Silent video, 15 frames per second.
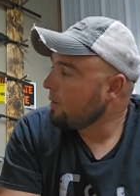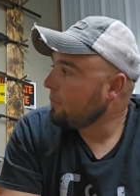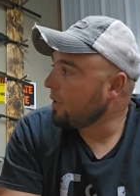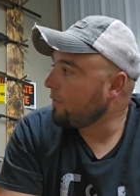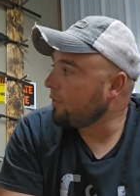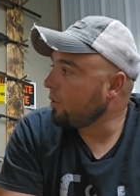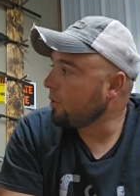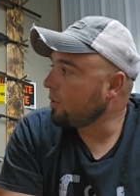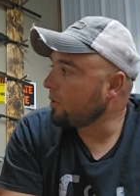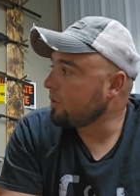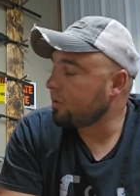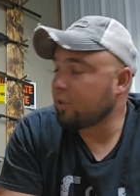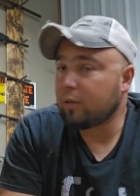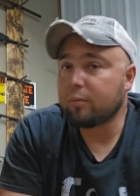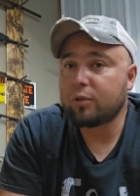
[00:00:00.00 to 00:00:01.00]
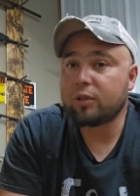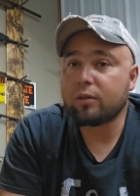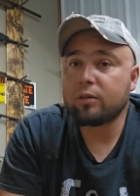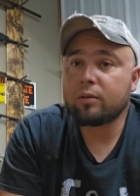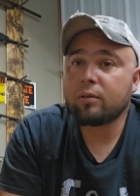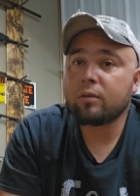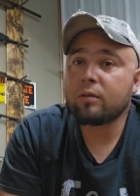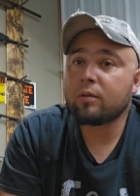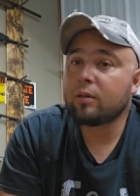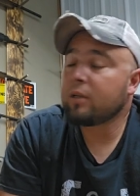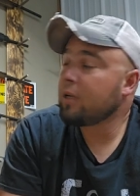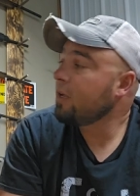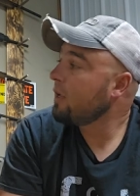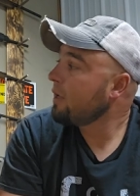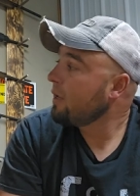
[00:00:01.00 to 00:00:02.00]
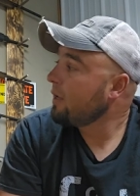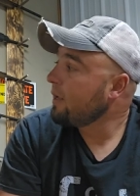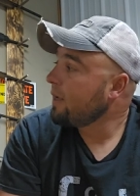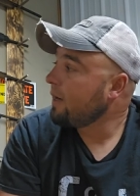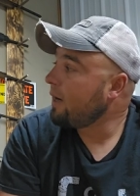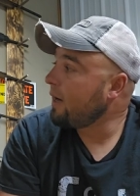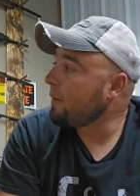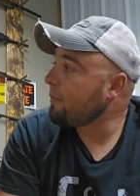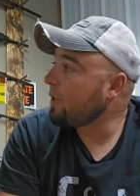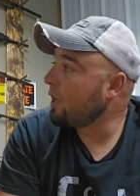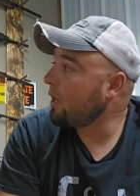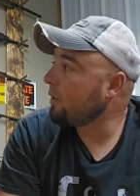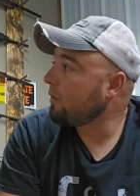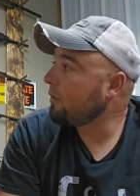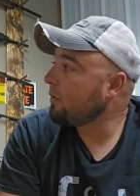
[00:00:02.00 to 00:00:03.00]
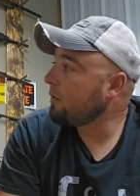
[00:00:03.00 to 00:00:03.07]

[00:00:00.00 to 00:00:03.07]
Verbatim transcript: My fuel consumption, I'm not